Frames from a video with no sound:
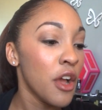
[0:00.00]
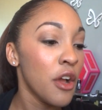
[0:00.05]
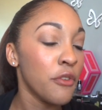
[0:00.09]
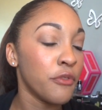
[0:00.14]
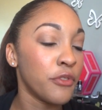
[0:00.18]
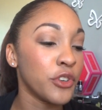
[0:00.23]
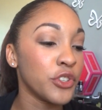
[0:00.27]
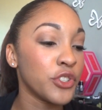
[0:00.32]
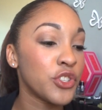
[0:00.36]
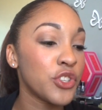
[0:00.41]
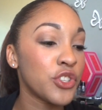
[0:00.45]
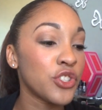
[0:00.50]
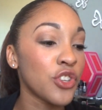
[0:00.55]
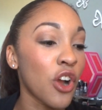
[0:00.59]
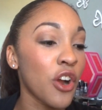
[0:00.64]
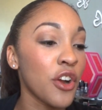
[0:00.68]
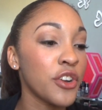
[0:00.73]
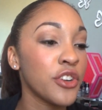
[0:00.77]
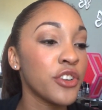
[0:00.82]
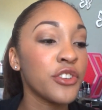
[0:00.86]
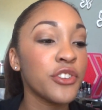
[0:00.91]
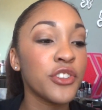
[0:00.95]
For
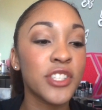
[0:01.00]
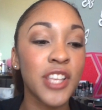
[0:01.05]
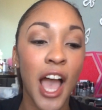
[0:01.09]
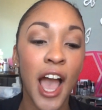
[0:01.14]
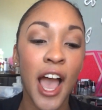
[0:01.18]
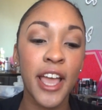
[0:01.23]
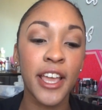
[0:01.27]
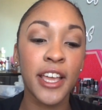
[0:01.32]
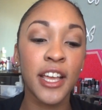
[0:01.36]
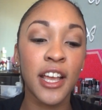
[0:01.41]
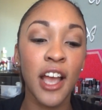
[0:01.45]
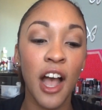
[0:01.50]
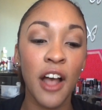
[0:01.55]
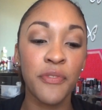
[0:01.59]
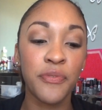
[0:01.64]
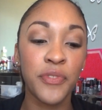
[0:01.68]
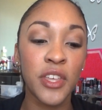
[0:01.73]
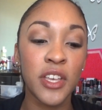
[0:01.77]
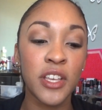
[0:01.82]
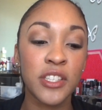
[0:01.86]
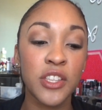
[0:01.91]
starters, I got the